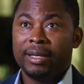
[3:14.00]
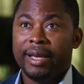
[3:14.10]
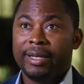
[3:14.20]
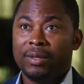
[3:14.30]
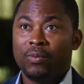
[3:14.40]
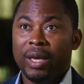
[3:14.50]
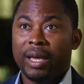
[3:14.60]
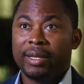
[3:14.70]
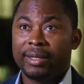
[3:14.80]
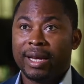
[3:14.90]
yes, we
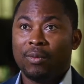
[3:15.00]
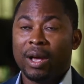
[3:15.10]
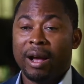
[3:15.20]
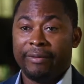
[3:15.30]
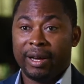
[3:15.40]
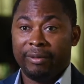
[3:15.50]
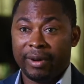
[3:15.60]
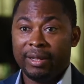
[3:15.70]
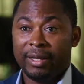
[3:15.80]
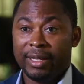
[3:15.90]
can start, we have
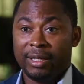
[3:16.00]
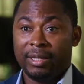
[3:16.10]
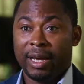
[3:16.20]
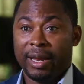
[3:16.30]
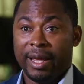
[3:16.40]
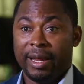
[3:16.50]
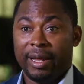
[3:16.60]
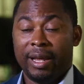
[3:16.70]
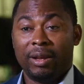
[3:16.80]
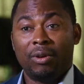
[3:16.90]
advantage,
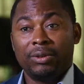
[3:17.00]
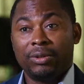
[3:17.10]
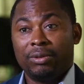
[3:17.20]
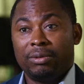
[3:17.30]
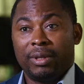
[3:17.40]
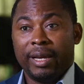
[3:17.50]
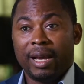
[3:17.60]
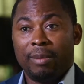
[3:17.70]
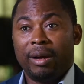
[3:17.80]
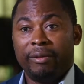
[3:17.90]
and also
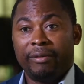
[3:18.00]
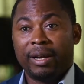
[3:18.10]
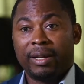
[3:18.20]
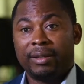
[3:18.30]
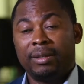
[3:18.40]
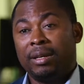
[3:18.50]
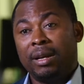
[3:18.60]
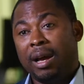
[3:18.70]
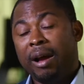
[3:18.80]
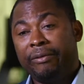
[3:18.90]
think about the fact that
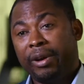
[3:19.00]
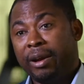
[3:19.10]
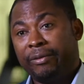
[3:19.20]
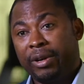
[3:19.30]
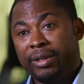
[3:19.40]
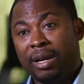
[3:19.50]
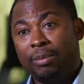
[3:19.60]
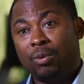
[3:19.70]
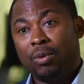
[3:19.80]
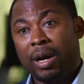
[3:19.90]
Africa, for
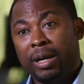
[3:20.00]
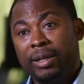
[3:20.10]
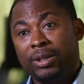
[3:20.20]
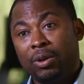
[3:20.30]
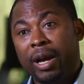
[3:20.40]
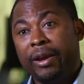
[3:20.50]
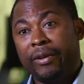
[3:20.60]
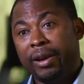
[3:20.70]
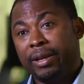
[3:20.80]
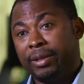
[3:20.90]
example, the solar
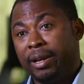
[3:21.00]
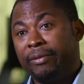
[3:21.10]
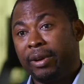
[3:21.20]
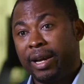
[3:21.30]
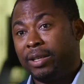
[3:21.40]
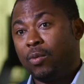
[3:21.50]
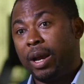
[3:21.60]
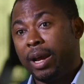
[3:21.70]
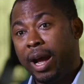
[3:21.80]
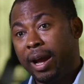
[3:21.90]
irradiance in Africa is
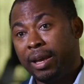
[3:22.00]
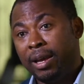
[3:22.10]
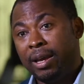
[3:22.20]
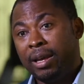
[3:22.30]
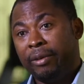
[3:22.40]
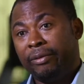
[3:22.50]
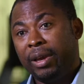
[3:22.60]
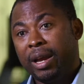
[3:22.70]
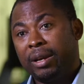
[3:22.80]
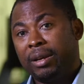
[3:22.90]
quite high. If we
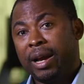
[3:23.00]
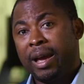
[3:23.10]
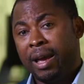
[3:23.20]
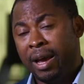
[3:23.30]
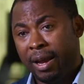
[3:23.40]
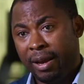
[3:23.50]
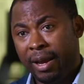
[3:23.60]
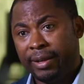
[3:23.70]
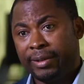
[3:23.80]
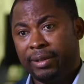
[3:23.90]
can
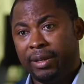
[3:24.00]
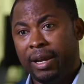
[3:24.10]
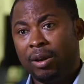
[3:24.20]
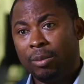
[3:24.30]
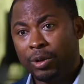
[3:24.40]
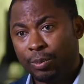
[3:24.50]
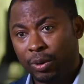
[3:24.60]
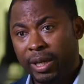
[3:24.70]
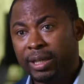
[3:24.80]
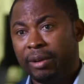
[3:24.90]
harness the enormous
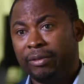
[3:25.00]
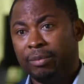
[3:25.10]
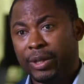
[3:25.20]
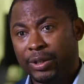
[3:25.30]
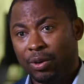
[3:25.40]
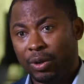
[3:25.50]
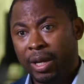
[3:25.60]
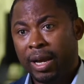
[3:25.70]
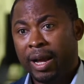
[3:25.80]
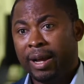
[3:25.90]
potential from the sun,
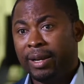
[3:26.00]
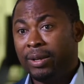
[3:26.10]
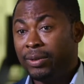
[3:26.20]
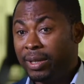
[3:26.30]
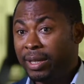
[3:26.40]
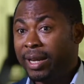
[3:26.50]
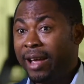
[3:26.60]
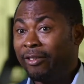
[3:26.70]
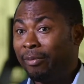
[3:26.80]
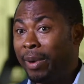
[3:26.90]
and then using this
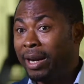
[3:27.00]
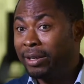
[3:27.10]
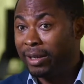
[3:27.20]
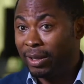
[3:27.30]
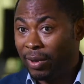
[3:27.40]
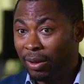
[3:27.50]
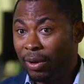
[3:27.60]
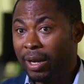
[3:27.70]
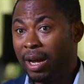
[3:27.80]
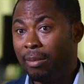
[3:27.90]
kind of battery that we are
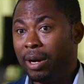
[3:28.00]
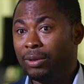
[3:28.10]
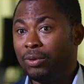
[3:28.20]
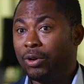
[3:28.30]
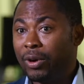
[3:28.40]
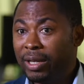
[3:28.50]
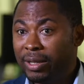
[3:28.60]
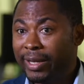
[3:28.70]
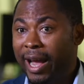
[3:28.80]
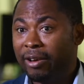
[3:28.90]
talking about to create
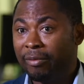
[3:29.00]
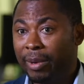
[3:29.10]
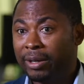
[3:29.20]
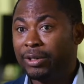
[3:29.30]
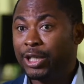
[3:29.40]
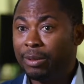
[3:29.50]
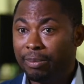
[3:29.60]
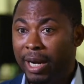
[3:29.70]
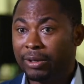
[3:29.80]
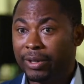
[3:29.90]
this kind of battery,
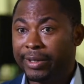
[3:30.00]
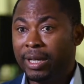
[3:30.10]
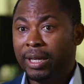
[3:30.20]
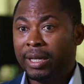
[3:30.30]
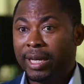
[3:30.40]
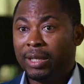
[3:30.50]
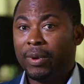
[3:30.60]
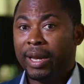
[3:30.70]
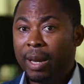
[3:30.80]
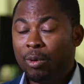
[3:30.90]
cheap batteries that
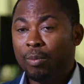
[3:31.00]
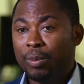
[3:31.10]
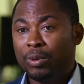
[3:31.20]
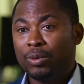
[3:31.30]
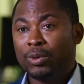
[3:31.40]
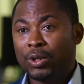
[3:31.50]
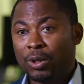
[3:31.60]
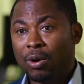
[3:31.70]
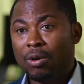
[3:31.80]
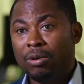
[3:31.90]
will enable people to
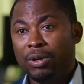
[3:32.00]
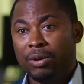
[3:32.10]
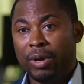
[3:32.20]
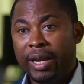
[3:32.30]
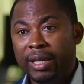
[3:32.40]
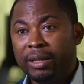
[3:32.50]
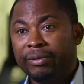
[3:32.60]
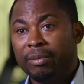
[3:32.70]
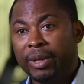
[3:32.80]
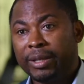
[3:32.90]
store, you know, energy
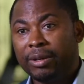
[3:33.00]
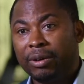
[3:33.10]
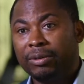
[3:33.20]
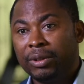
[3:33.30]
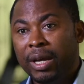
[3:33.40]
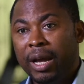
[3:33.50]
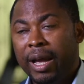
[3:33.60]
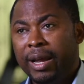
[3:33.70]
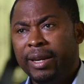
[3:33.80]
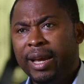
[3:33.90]
from the sun,
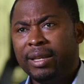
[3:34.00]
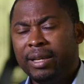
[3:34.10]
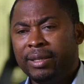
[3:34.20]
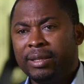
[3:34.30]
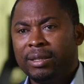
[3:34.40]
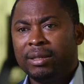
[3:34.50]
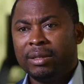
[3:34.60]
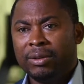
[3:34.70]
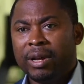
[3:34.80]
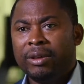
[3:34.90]
and then it's,
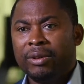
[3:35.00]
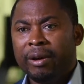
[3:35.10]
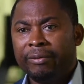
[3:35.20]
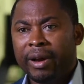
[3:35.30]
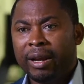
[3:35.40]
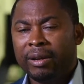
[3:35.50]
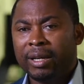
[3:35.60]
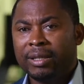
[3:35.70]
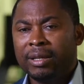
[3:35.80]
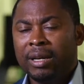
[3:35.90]
you now find out
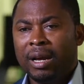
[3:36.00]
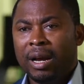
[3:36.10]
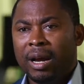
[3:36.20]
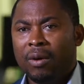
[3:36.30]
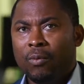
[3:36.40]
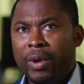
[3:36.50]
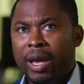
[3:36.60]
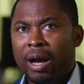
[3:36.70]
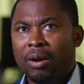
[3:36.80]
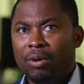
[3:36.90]
that
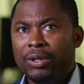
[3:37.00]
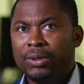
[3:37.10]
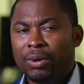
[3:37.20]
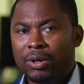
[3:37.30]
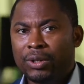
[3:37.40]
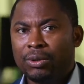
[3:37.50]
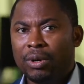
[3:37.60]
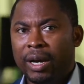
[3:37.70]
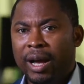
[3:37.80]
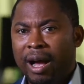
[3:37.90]
we are going to
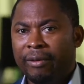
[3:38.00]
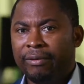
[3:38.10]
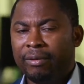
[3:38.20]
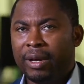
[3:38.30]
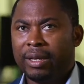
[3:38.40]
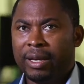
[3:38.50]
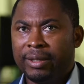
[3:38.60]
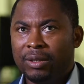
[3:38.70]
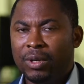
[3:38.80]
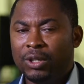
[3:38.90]
also have a
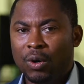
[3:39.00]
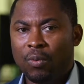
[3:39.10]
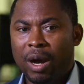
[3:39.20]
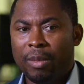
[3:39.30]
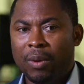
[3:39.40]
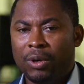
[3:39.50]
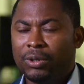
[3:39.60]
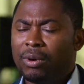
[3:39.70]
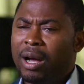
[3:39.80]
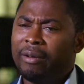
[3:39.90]
situation whereby we
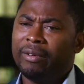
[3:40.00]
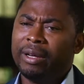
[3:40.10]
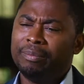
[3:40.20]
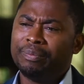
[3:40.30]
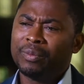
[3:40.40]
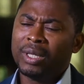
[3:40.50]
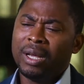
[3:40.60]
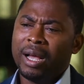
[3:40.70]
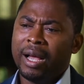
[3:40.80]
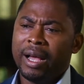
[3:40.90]
also have
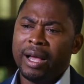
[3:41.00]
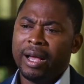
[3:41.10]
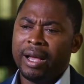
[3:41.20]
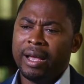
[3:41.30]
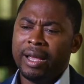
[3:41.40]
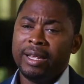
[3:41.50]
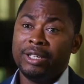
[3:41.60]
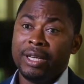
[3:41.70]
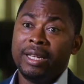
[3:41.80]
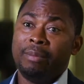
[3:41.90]

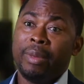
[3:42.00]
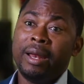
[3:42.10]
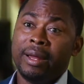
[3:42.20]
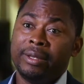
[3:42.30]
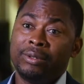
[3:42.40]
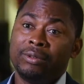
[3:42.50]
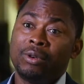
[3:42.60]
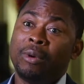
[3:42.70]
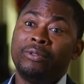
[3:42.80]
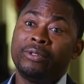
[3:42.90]
energy independence. So
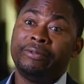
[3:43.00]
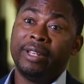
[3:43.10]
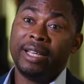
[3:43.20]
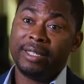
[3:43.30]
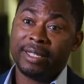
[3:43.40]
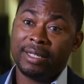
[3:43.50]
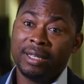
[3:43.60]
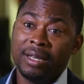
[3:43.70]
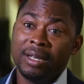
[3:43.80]
some of those villages